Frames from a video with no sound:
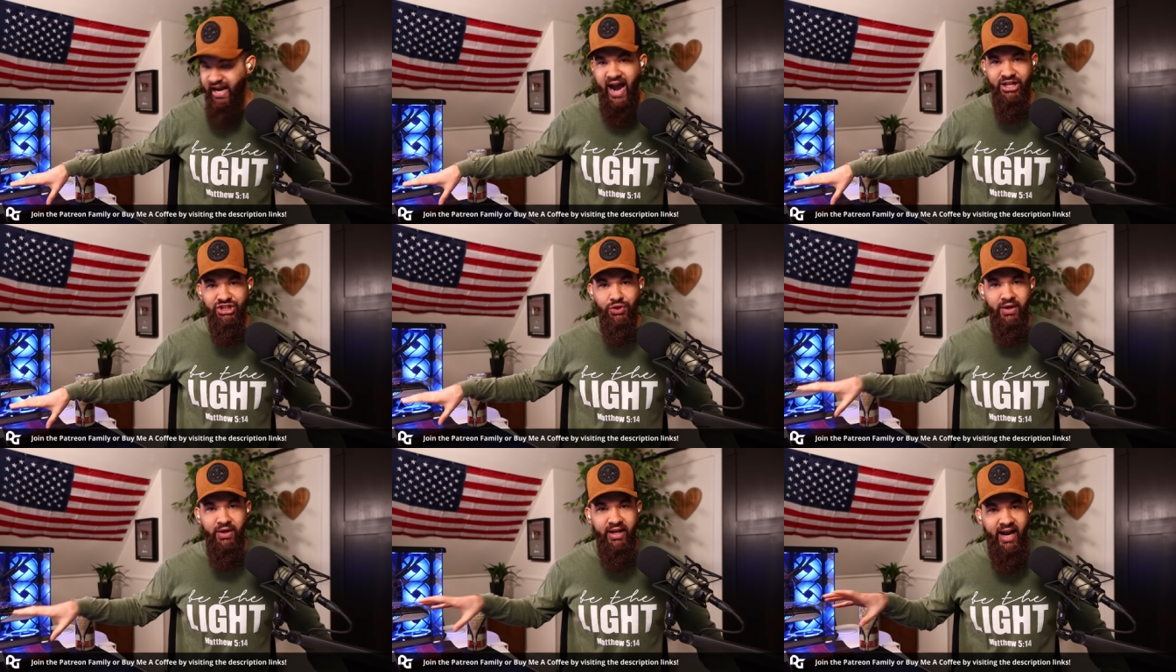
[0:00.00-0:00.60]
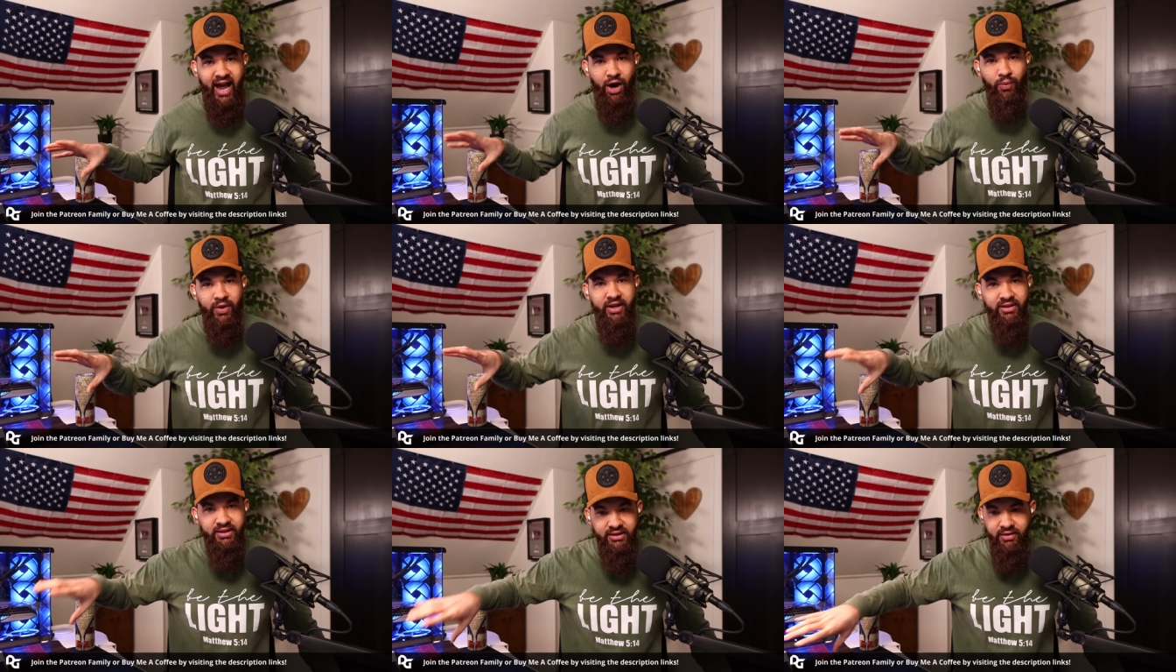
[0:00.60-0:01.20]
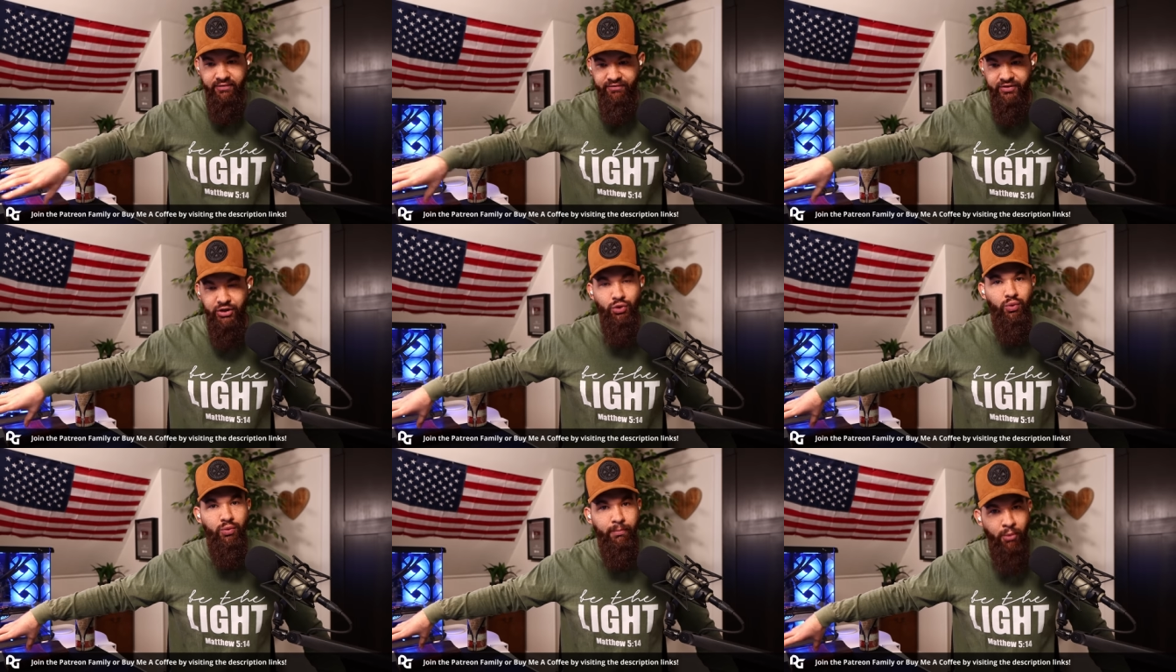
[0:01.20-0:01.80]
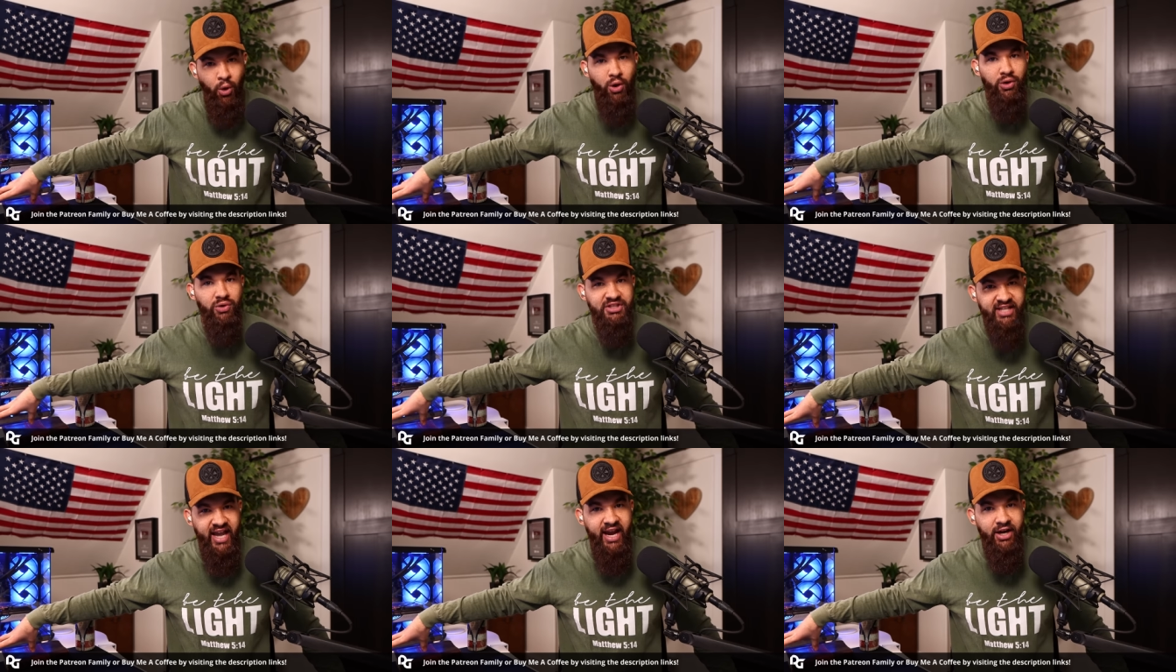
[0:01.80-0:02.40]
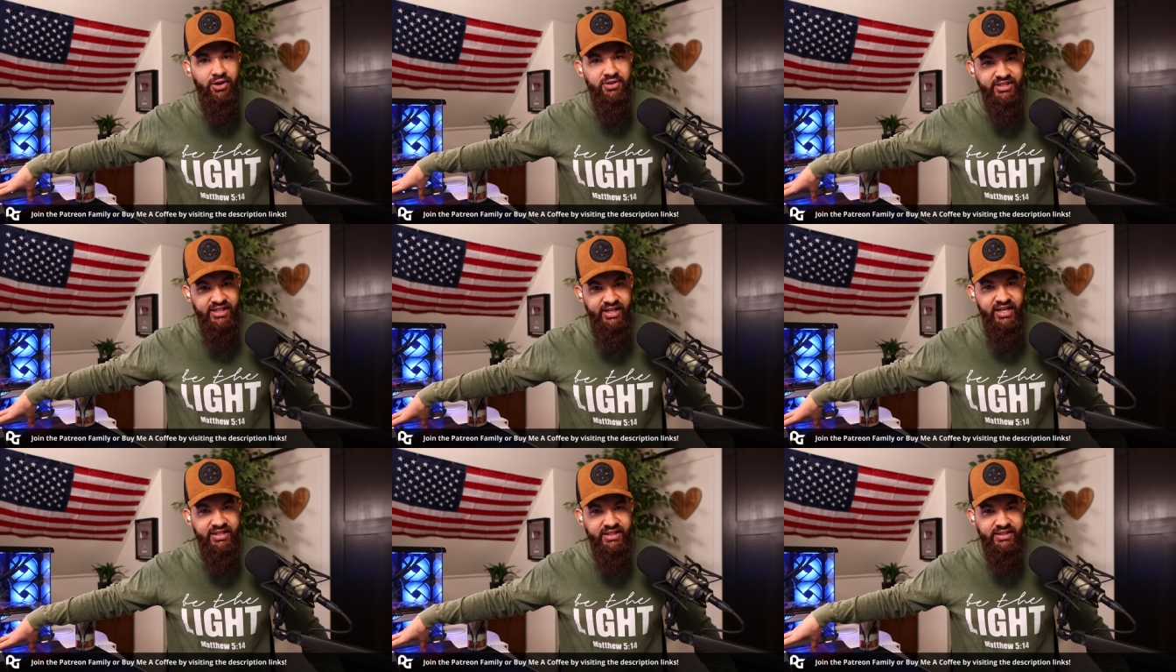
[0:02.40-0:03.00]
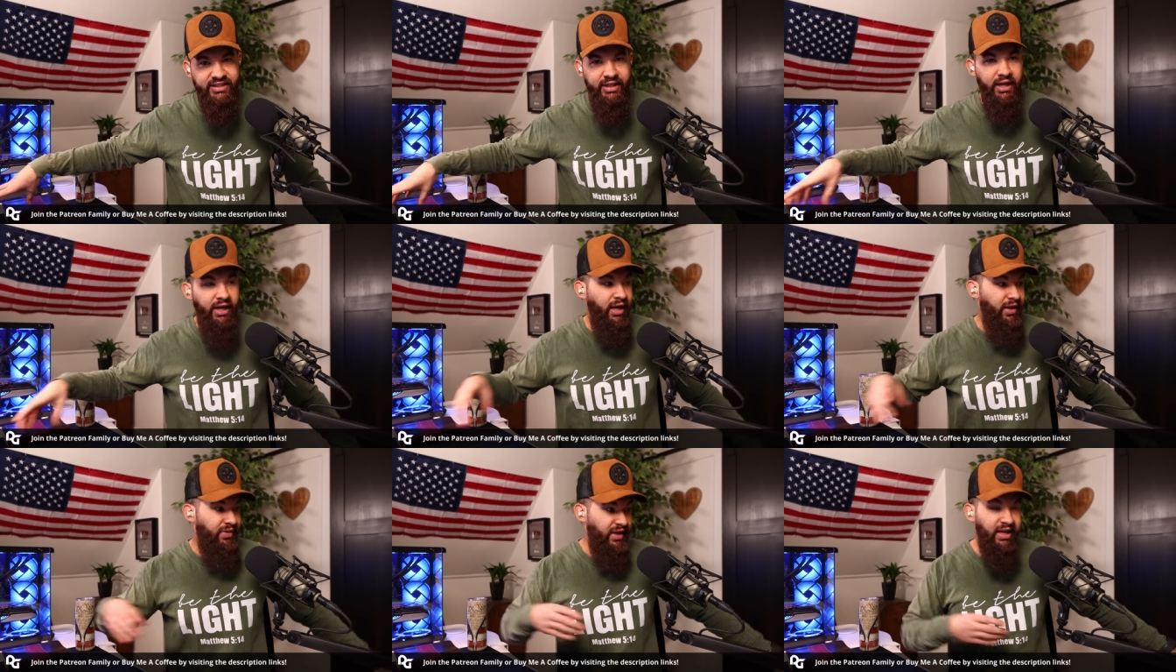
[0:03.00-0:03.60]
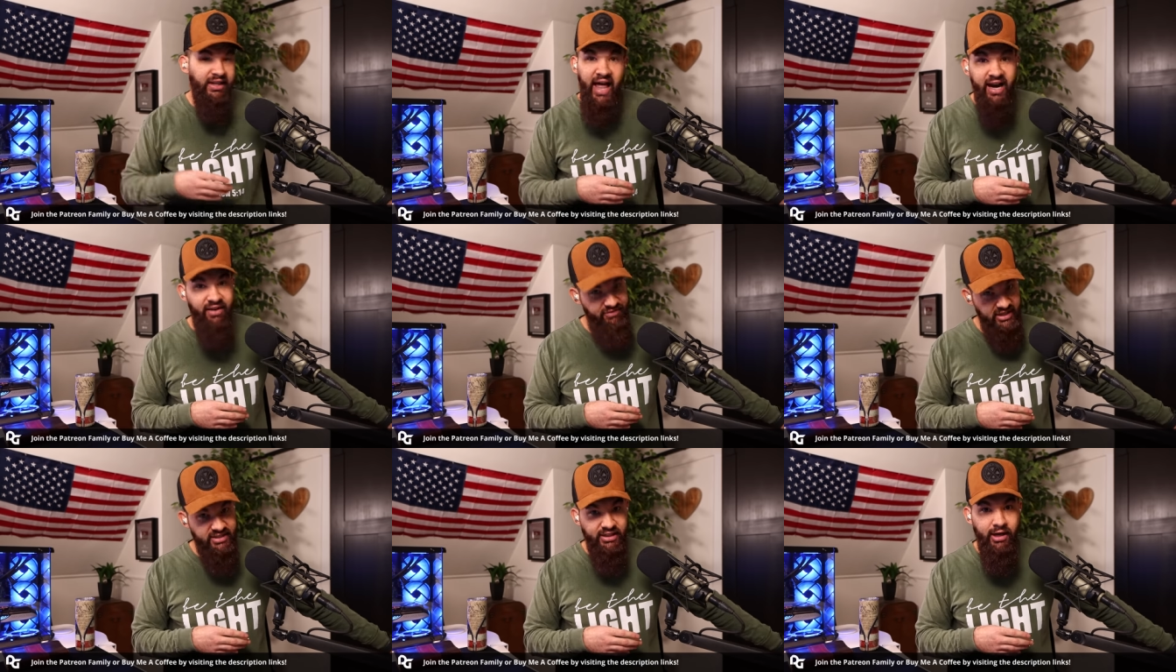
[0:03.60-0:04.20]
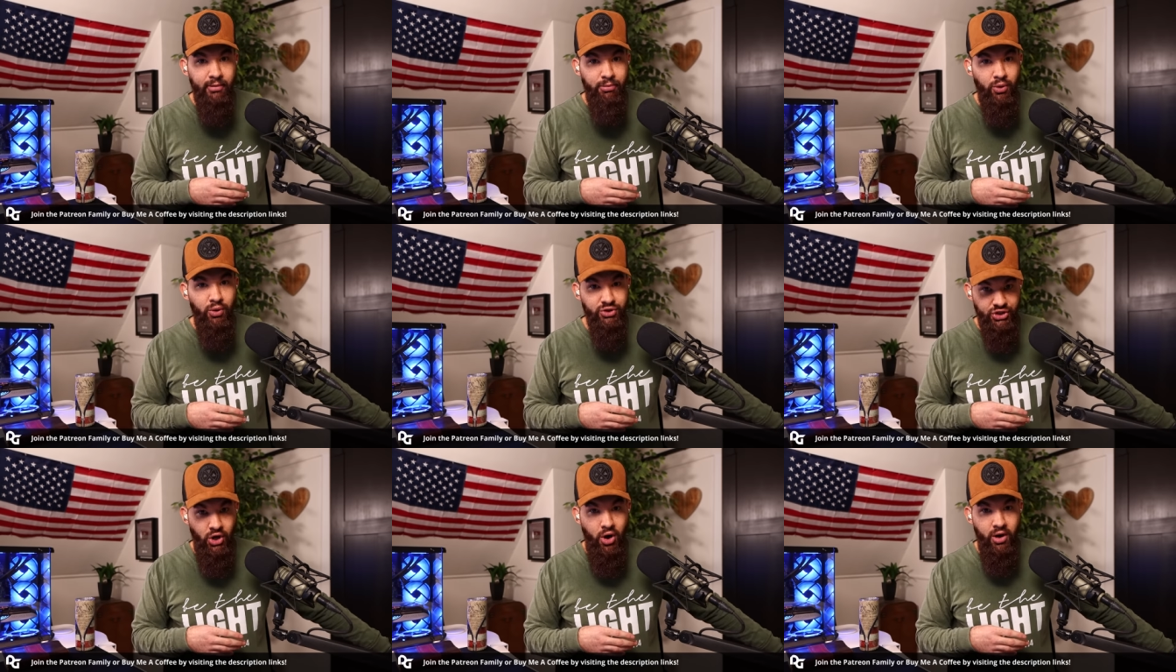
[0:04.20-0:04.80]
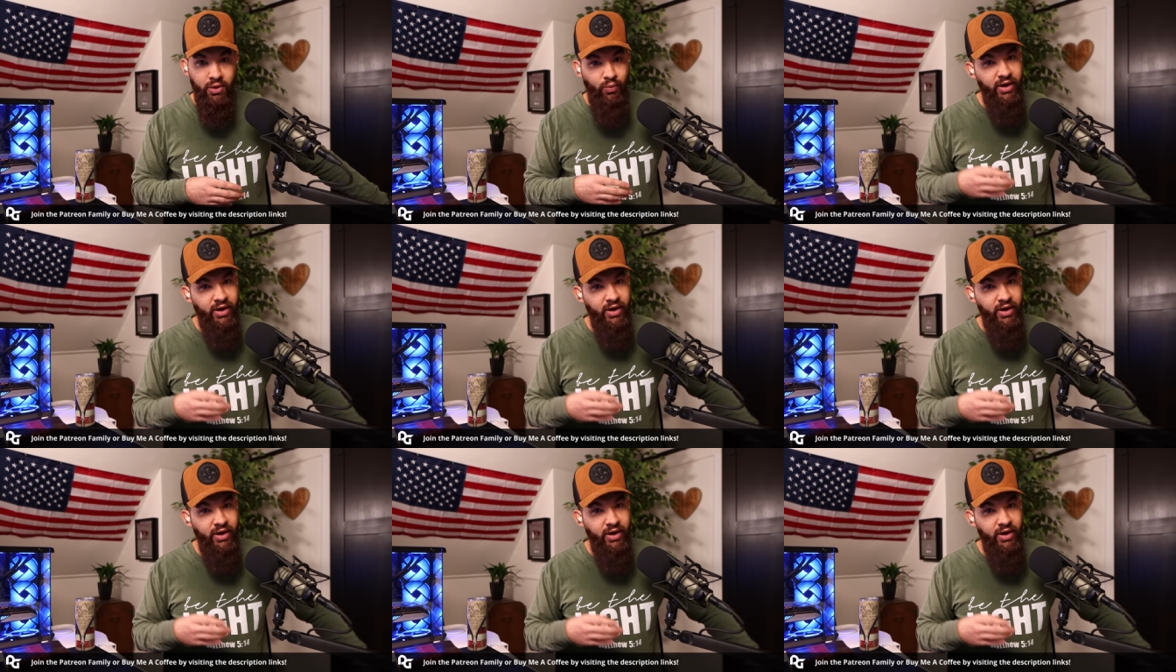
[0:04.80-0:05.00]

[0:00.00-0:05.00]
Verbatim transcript: doctrine and how we view moral standards and decency, than a lot of these liberals are.